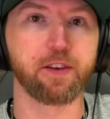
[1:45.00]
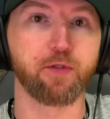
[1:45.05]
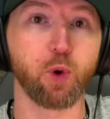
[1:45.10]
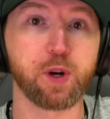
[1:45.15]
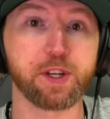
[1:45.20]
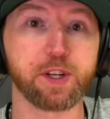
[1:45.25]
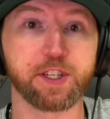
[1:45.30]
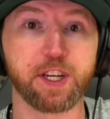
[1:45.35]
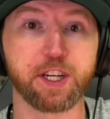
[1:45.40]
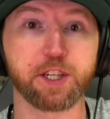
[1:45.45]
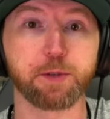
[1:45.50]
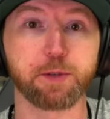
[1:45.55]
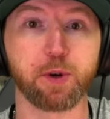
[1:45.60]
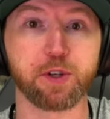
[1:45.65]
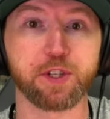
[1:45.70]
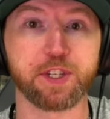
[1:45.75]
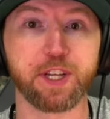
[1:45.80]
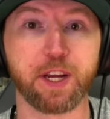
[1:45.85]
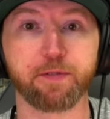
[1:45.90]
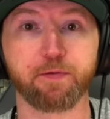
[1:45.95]
4 to
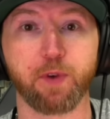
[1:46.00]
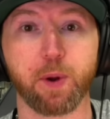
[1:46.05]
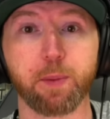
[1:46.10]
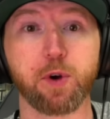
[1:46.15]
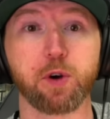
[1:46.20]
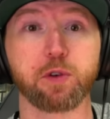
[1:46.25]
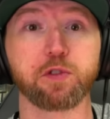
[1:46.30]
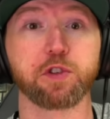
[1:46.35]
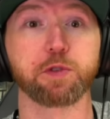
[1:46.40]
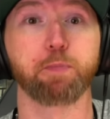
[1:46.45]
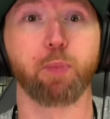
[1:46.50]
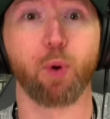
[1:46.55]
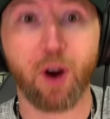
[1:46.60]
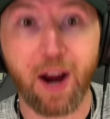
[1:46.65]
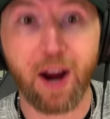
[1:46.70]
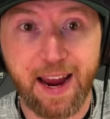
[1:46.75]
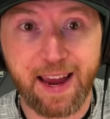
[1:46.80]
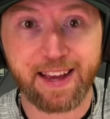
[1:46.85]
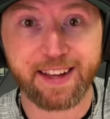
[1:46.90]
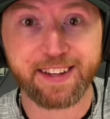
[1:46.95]
6% from those
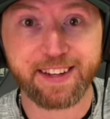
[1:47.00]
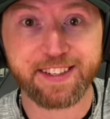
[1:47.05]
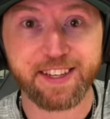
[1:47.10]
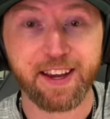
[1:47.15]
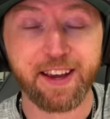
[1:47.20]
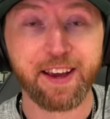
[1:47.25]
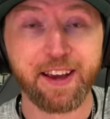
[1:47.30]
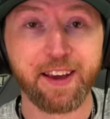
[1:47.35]
brands